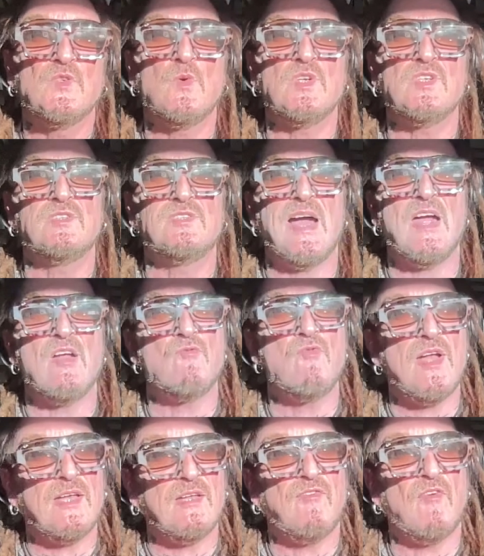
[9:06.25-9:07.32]
so it's
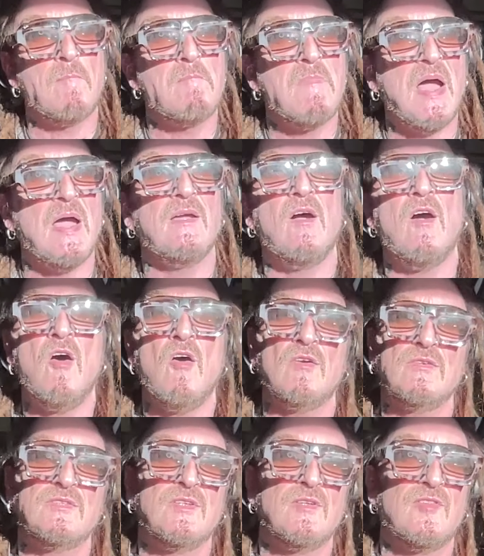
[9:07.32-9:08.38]
directly from my
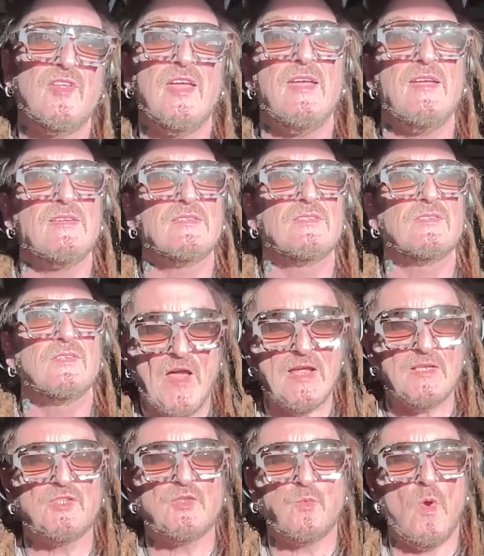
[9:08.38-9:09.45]
heart to theirs,
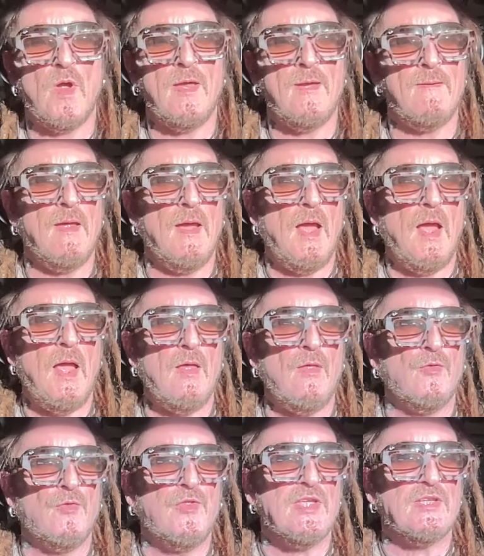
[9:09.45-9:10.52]
that's when
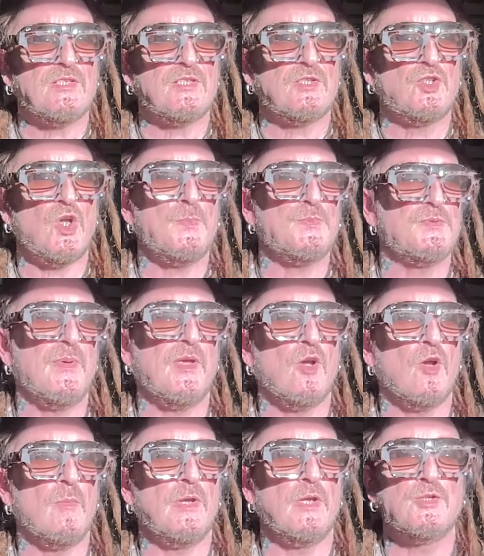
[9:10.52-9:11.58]
this stops
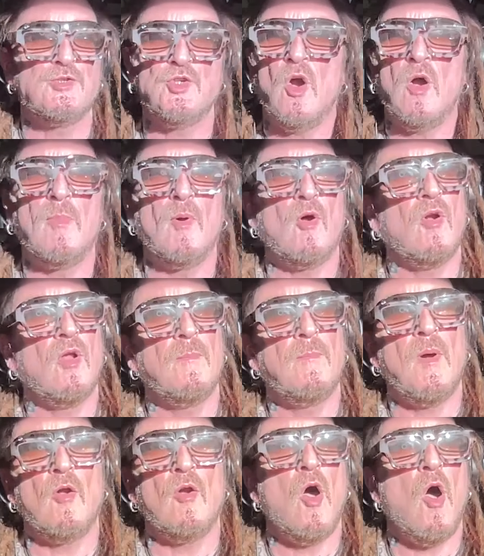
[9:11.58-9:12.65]
becoming a job or
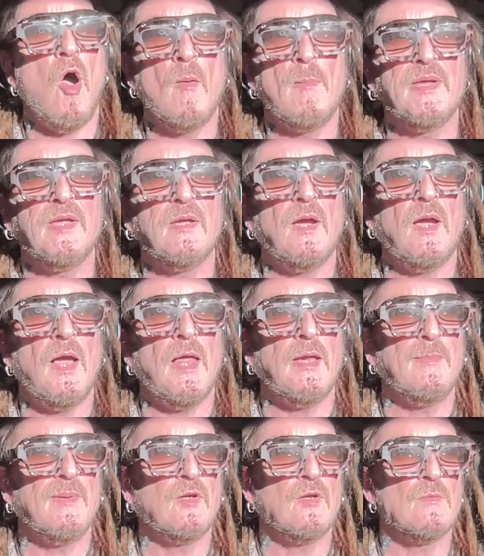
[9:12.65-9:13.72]
a hobby
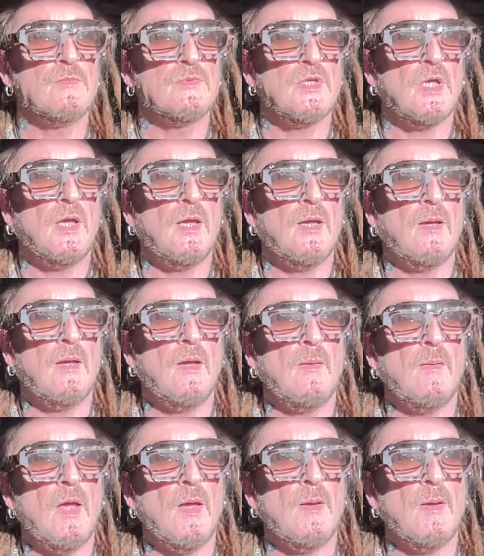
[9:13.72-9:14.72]
and it becomes a